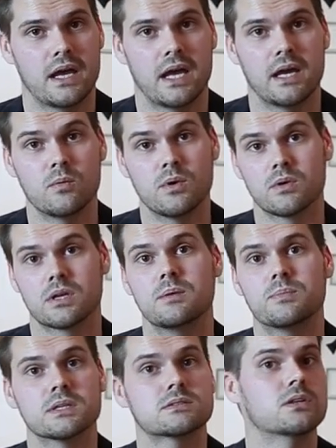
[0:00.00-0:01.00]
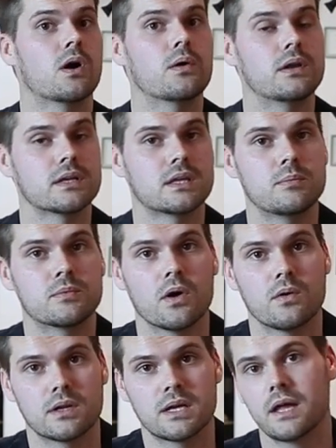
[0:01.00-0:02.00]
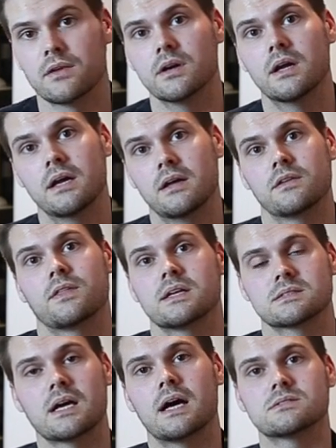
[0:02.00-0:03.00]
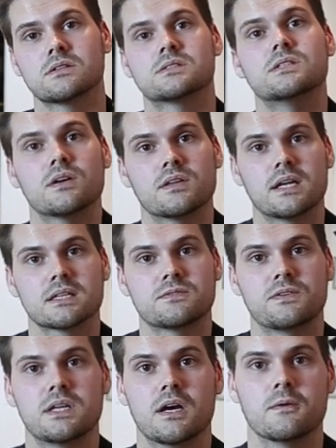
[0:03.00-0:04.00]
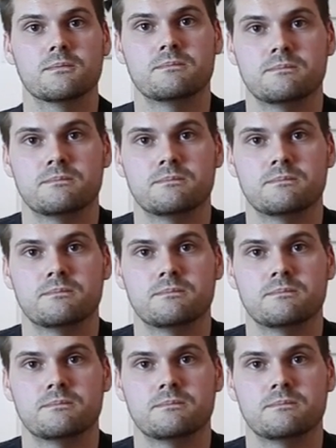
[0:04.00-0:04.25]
and we will keep this going and keep growing together. Thanks guys, I'll see you on the next video.